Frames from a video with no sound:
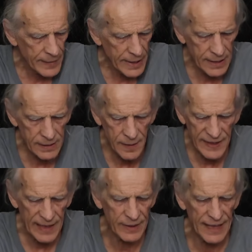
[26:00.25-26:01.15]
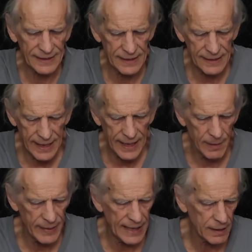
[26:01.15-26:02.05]
And something I would like to say
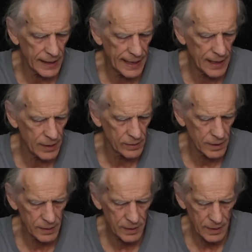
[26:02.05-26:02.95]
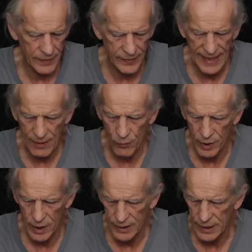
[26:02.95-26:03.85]
about how that
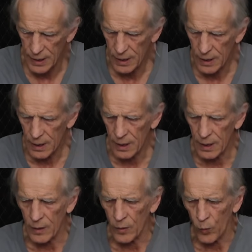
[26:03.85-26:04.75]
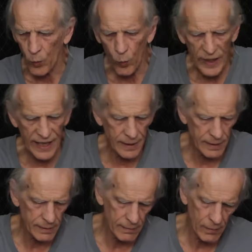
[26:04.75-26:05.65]
works.
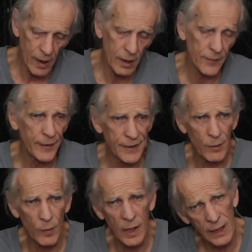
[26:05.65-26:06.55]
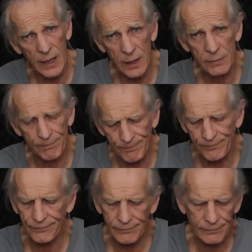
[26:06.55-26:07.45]
When all the frets are wonky
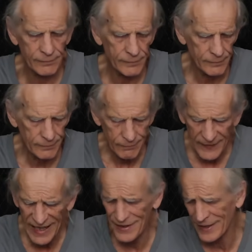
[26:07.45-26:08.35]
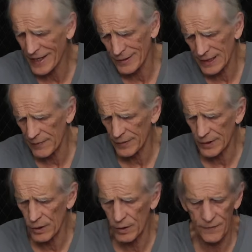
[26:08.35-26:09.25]
and you got to level
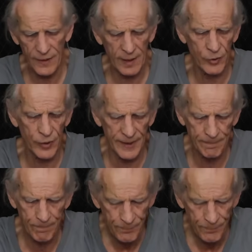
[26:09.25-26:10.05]
the whole fretboard,